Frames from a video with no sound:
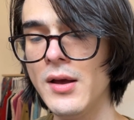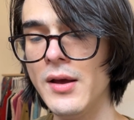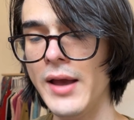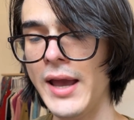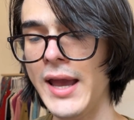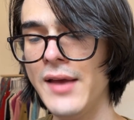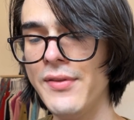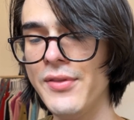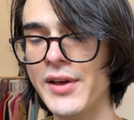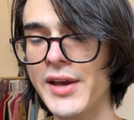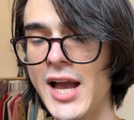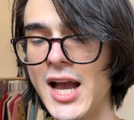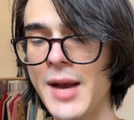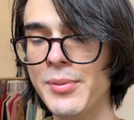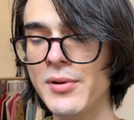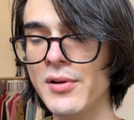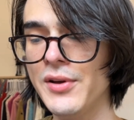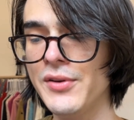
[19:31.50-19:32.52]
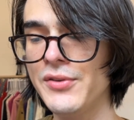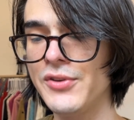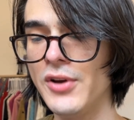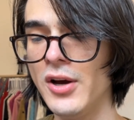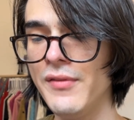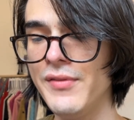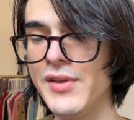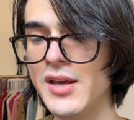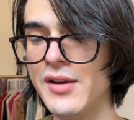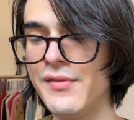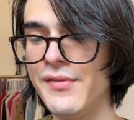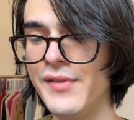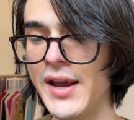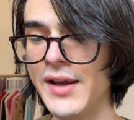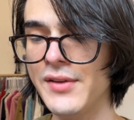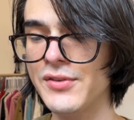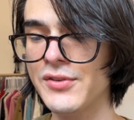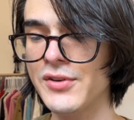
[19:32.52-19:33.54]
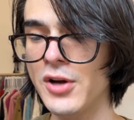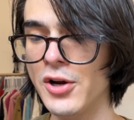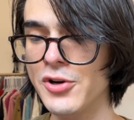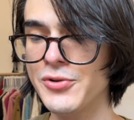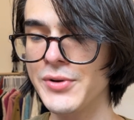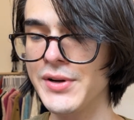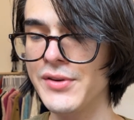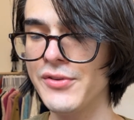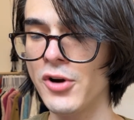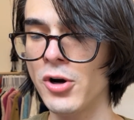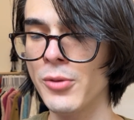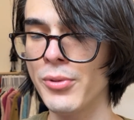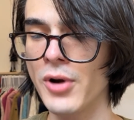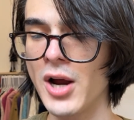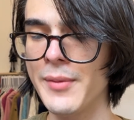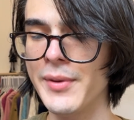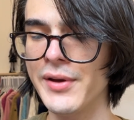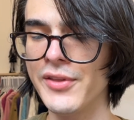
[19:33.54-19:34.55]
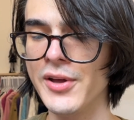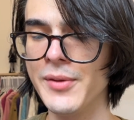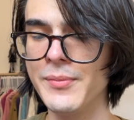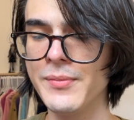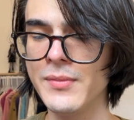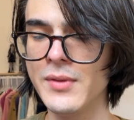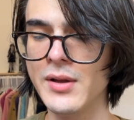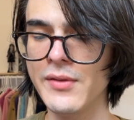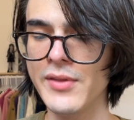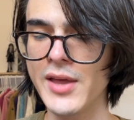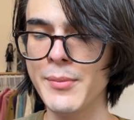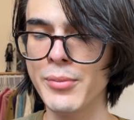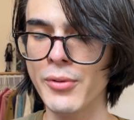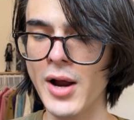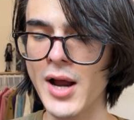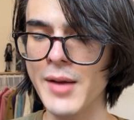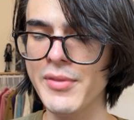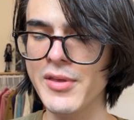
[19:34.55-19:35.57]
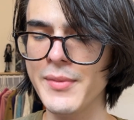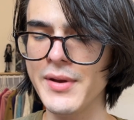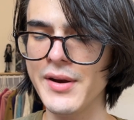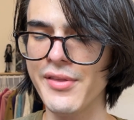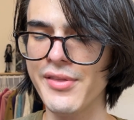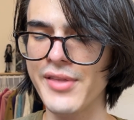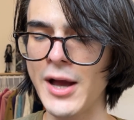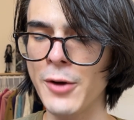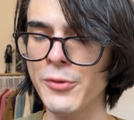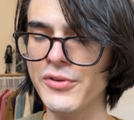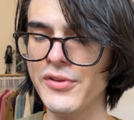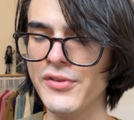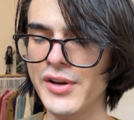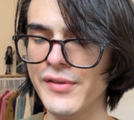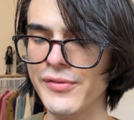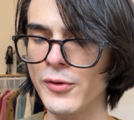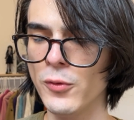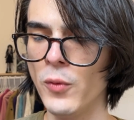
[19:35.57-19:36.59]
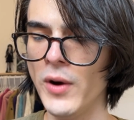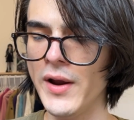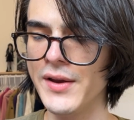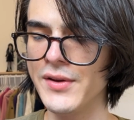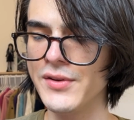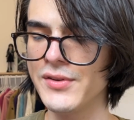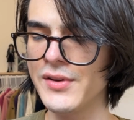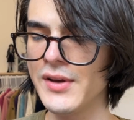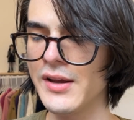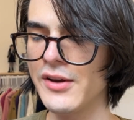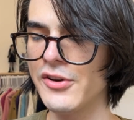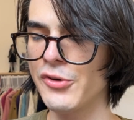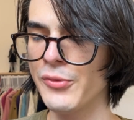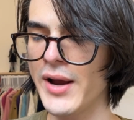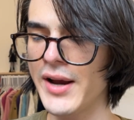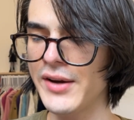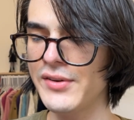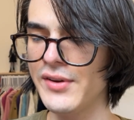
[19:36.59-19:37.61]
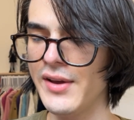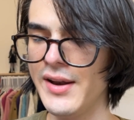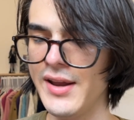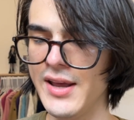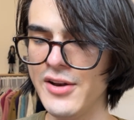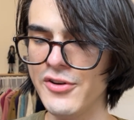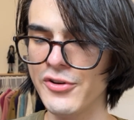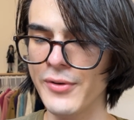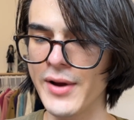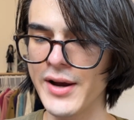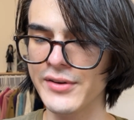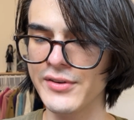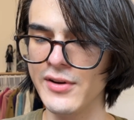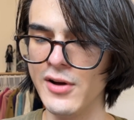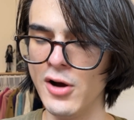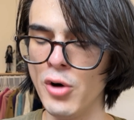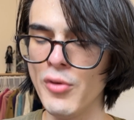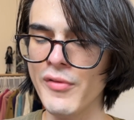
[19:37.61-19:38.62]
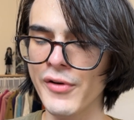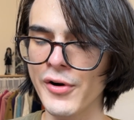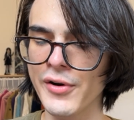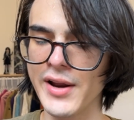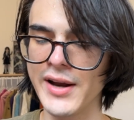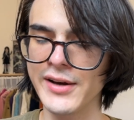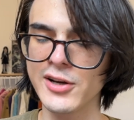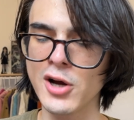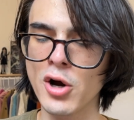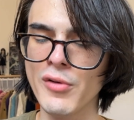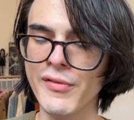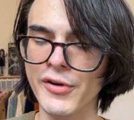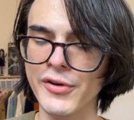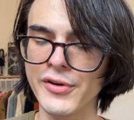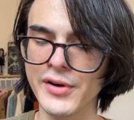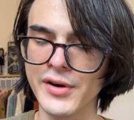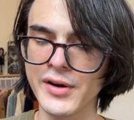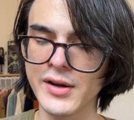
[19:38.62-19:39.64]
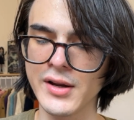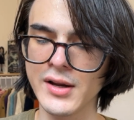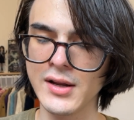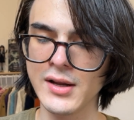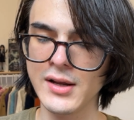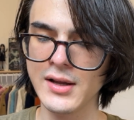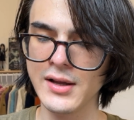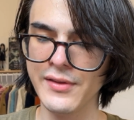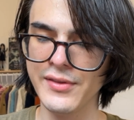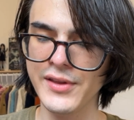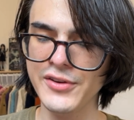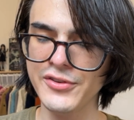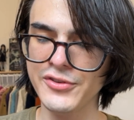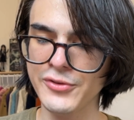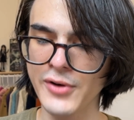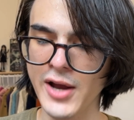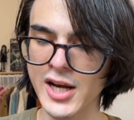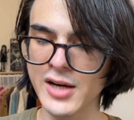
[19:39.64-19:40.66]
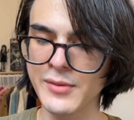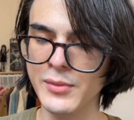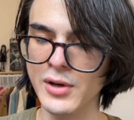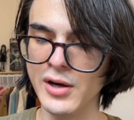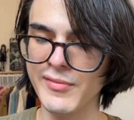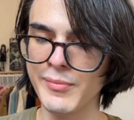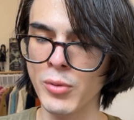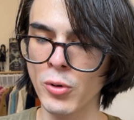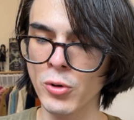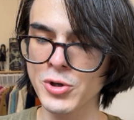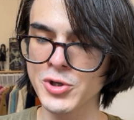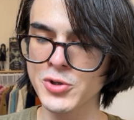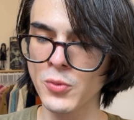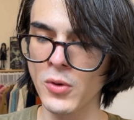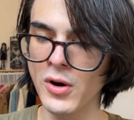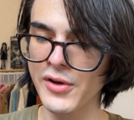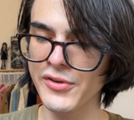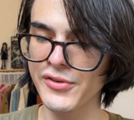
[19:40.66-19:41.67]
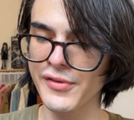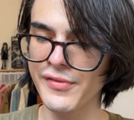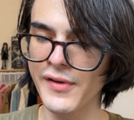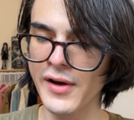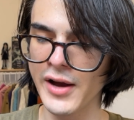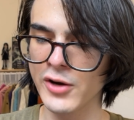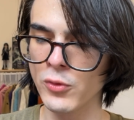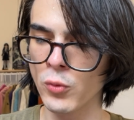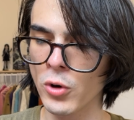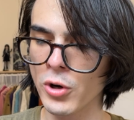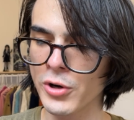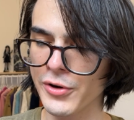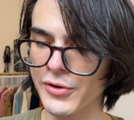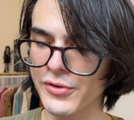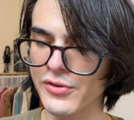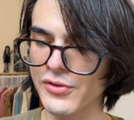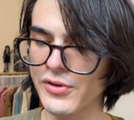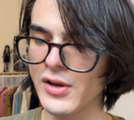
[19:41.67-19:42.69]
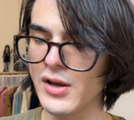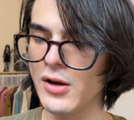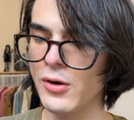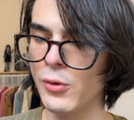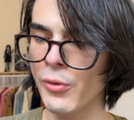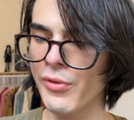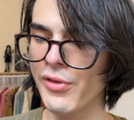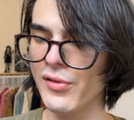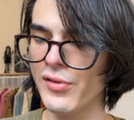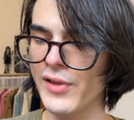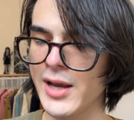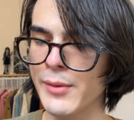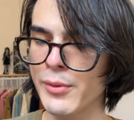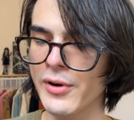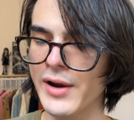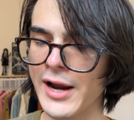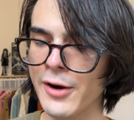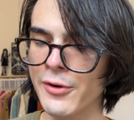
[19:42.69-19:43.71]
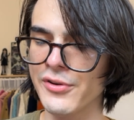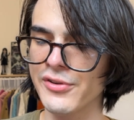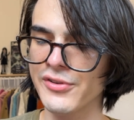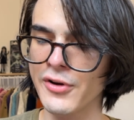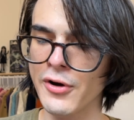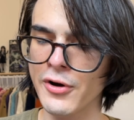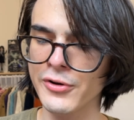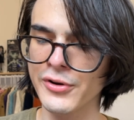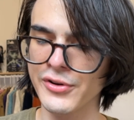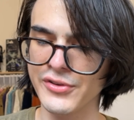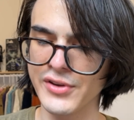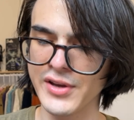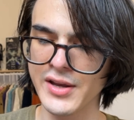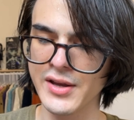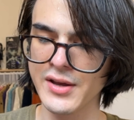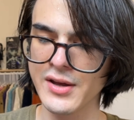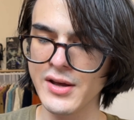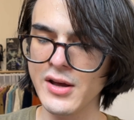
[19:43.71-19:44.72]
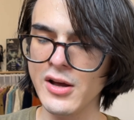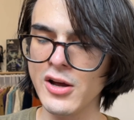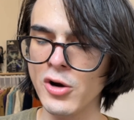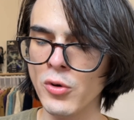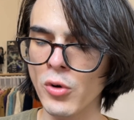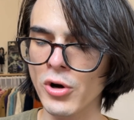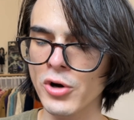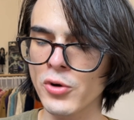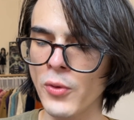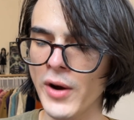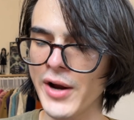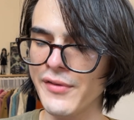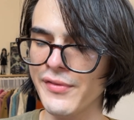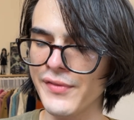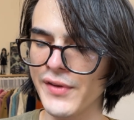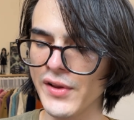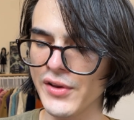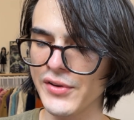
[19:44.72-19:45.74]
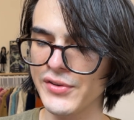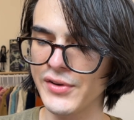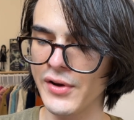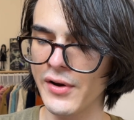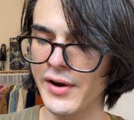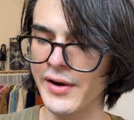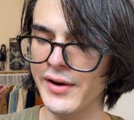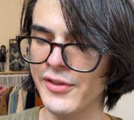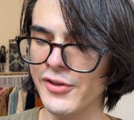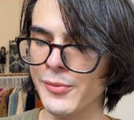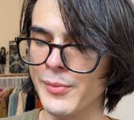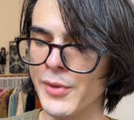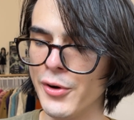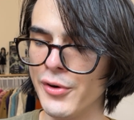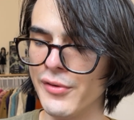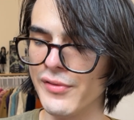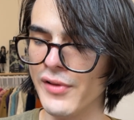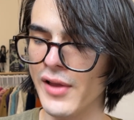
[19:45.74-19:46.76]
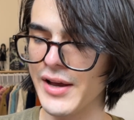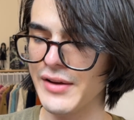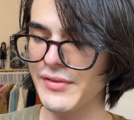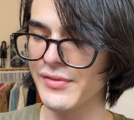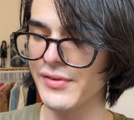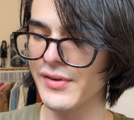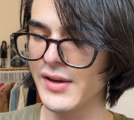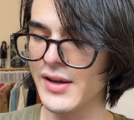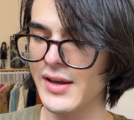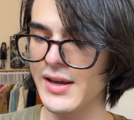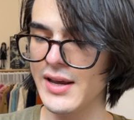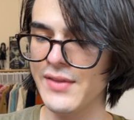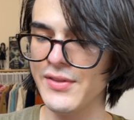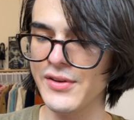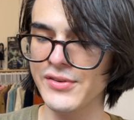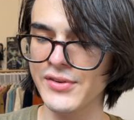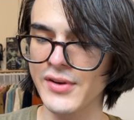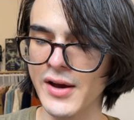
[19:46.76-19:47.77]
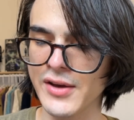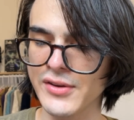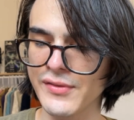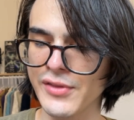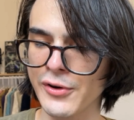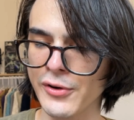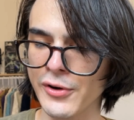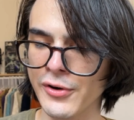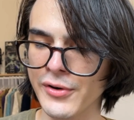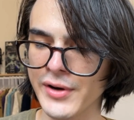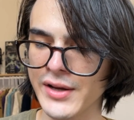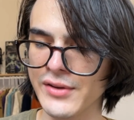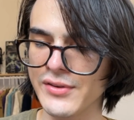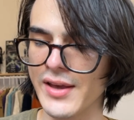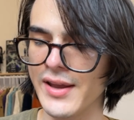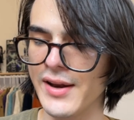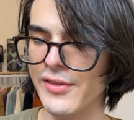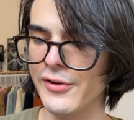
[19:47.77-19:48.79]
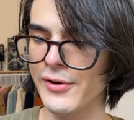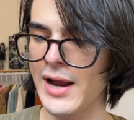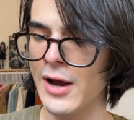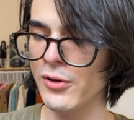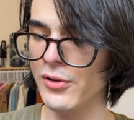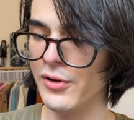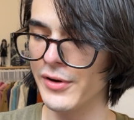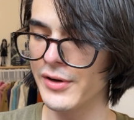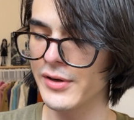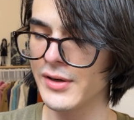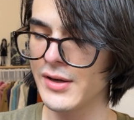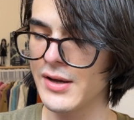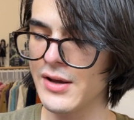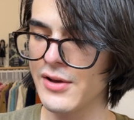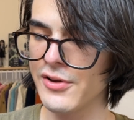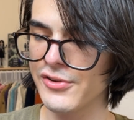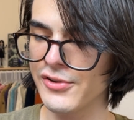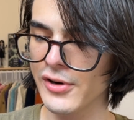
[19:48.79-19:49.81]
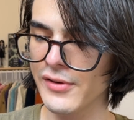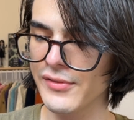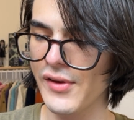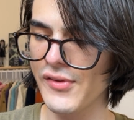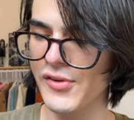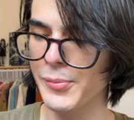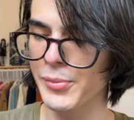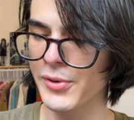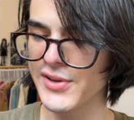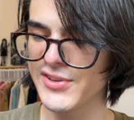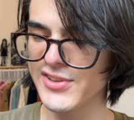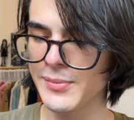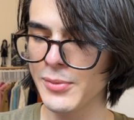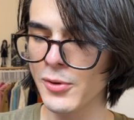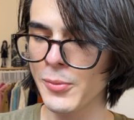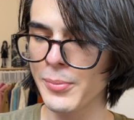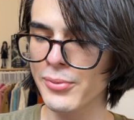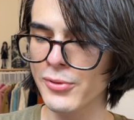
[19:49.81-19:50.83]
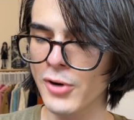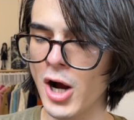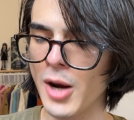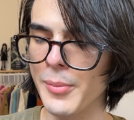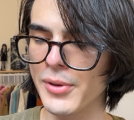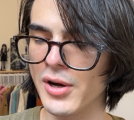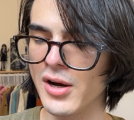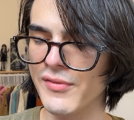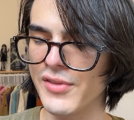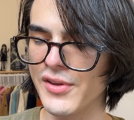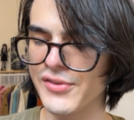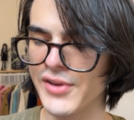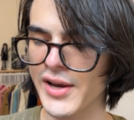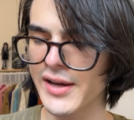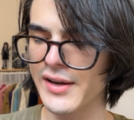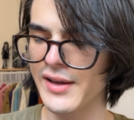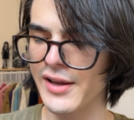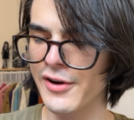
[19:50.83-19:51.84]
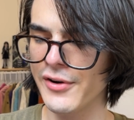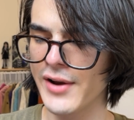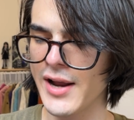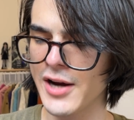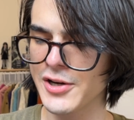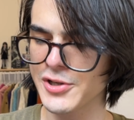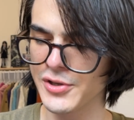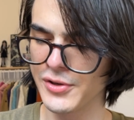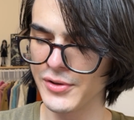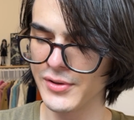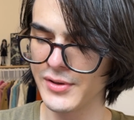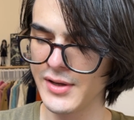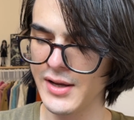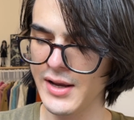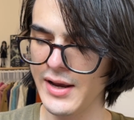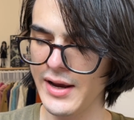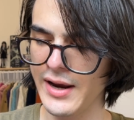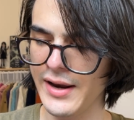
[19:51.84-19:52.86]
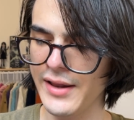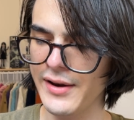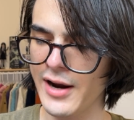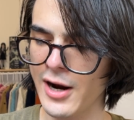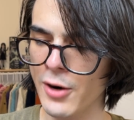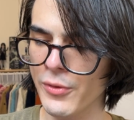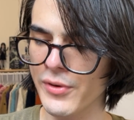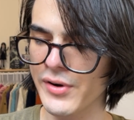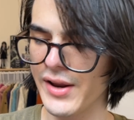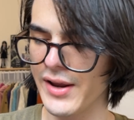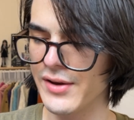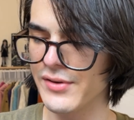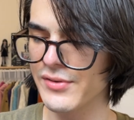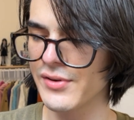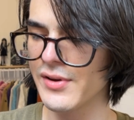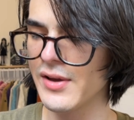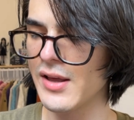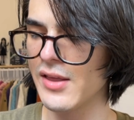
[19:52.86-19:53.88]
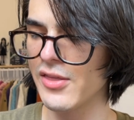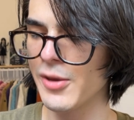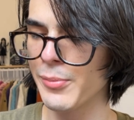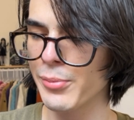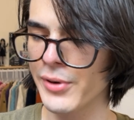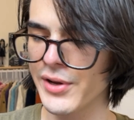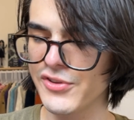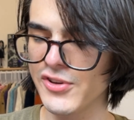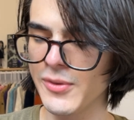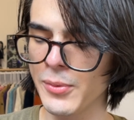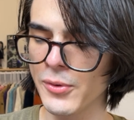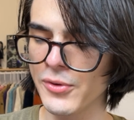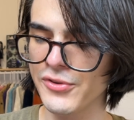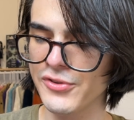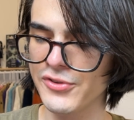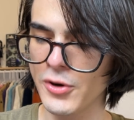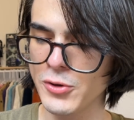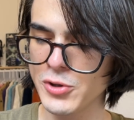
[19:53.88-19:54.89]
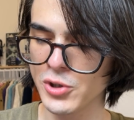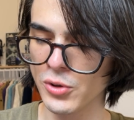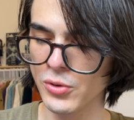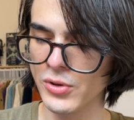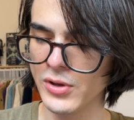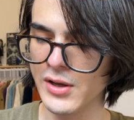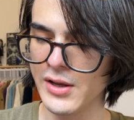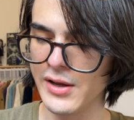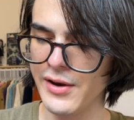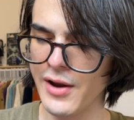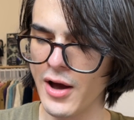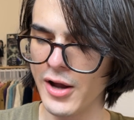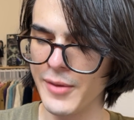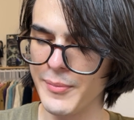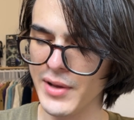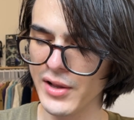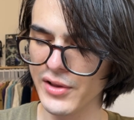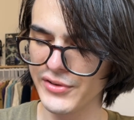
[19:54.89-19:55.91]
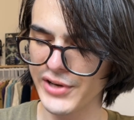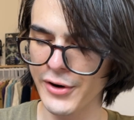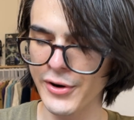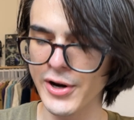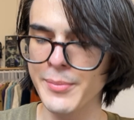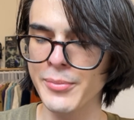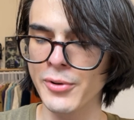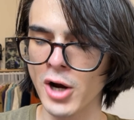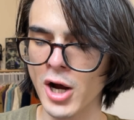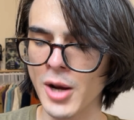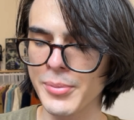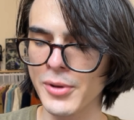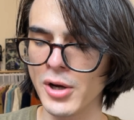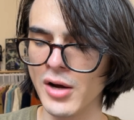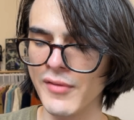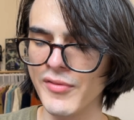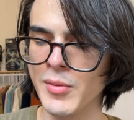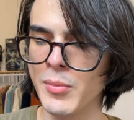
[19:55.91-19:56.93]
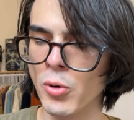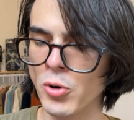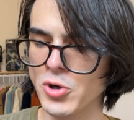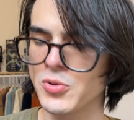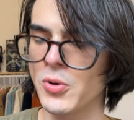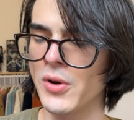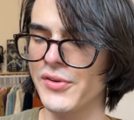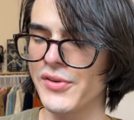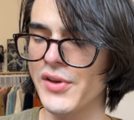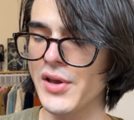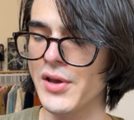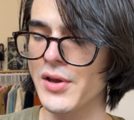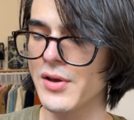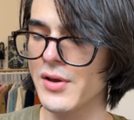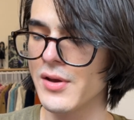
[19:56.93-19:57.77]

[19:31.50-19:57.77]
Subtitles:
And the capitalists of the advanced countries are bribing them. They bribe them in 1,000 different ways, direct and indirect, overt and covert. This stratum of bourgeoisified workers, or the labor aristocracy, who are quite Philistine in their mode of life, in the size of their earnings and in their outlook, serves as a principal prop of the Second International, and in our days, the principal social, not military prop of the bourgeoisie.